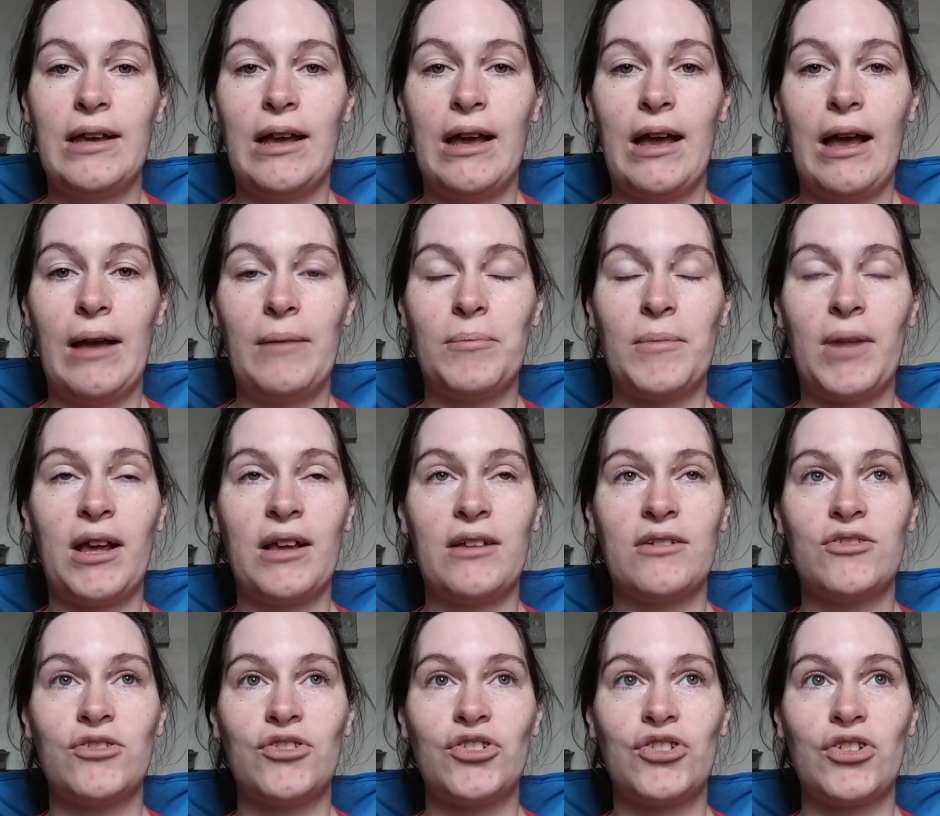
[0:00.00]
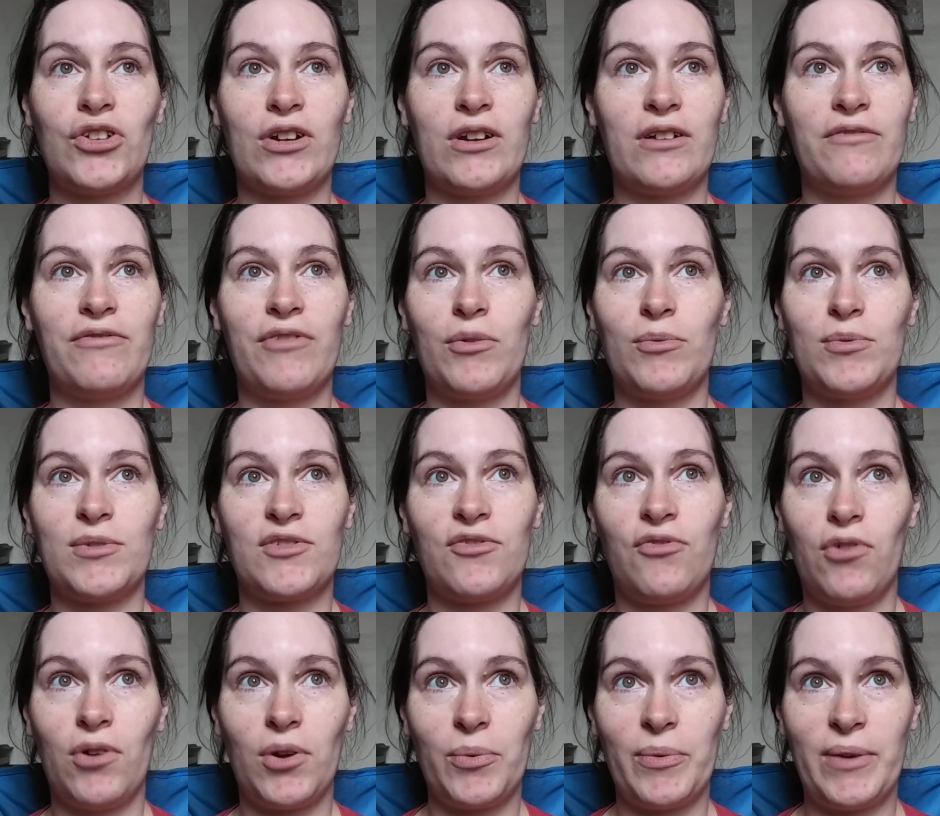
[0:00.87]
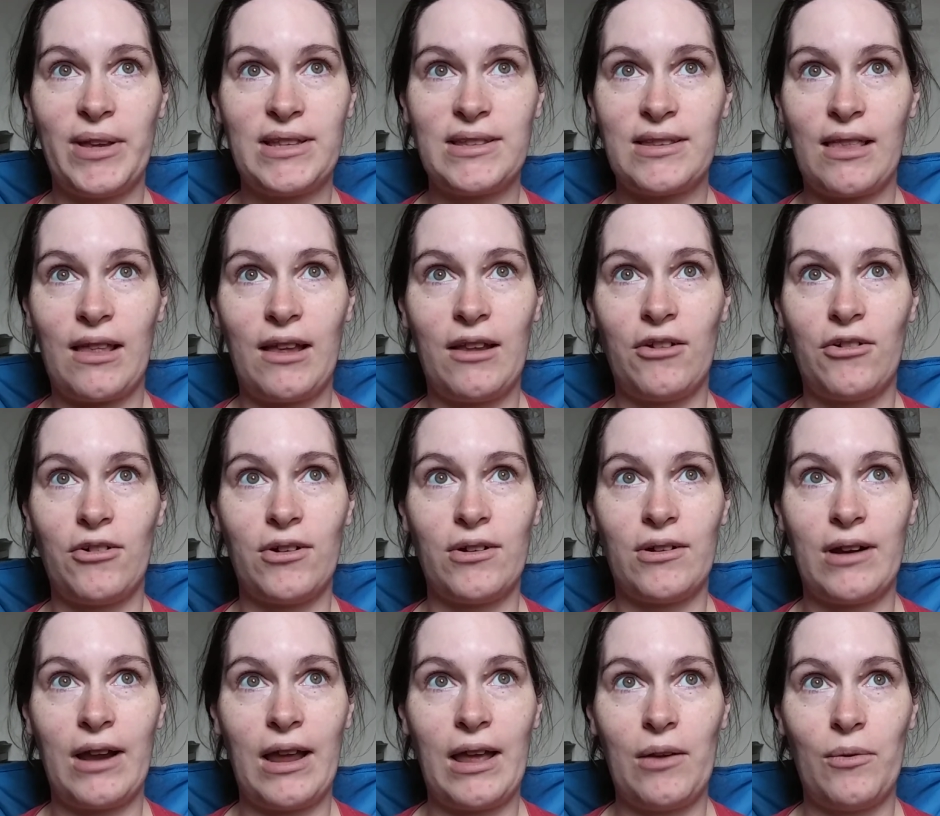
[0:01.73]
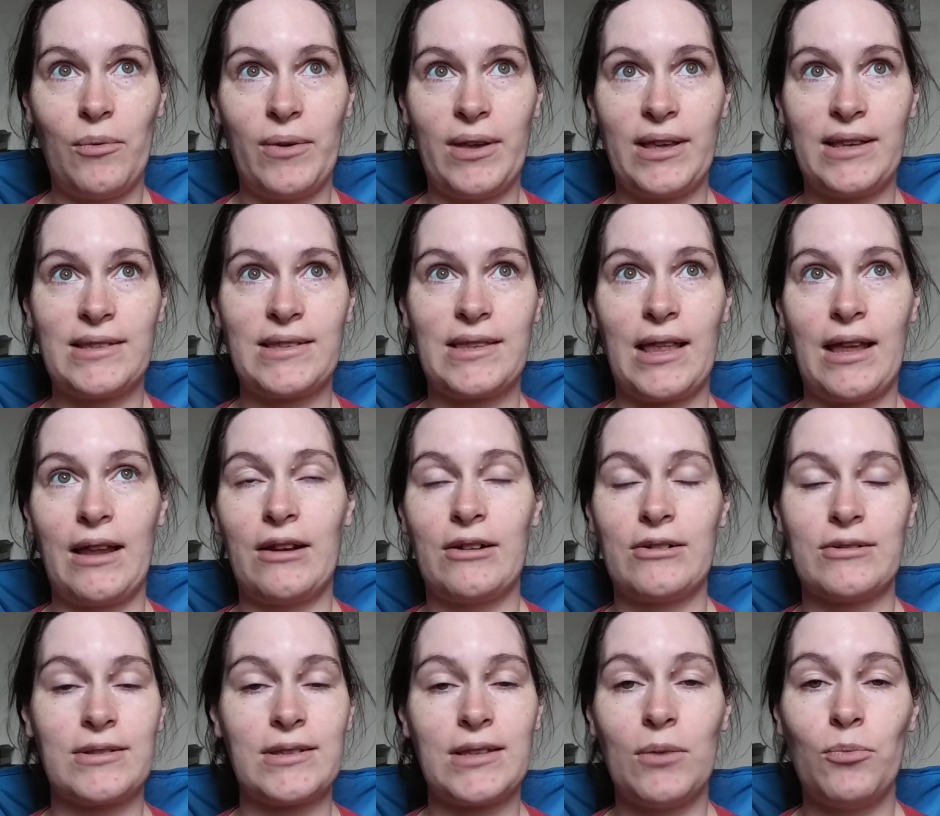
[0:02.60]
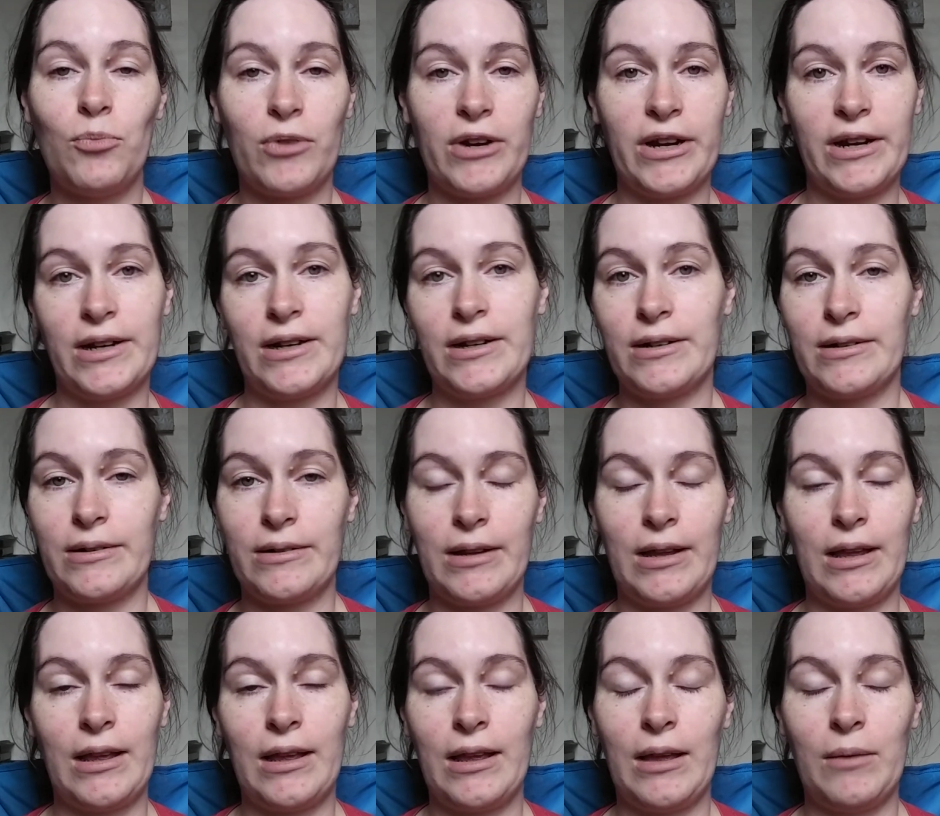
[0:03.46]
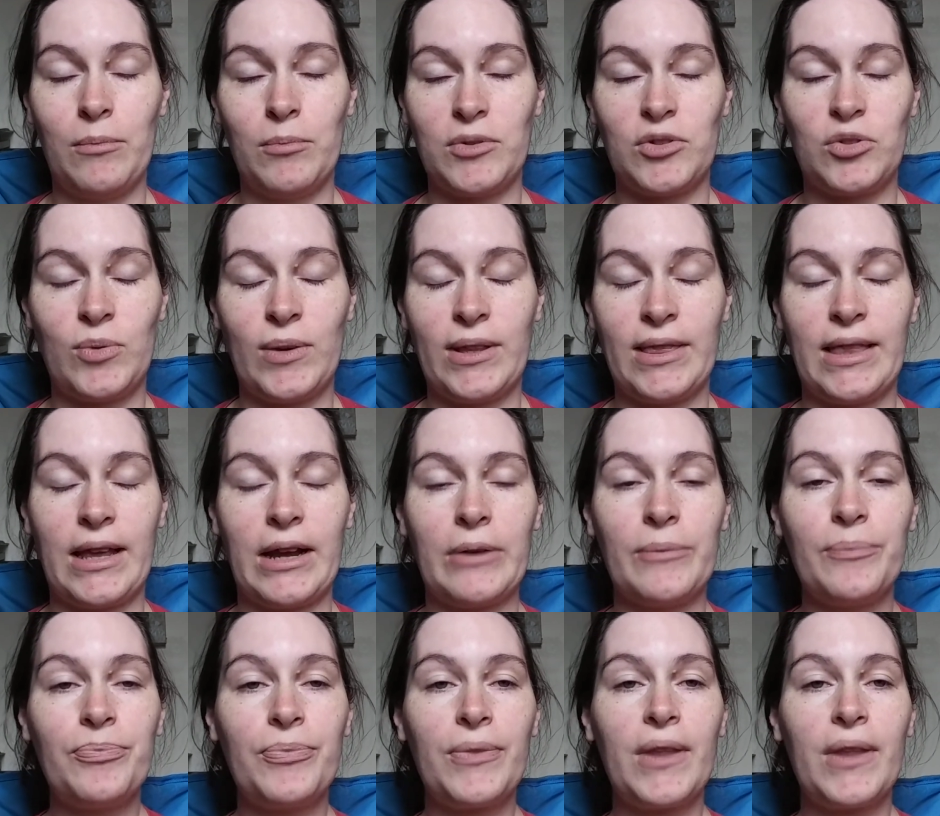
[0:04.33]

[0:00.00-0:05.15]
I'm not sure if it was 4 weeks later or 8 weeks later, somewhere in between there.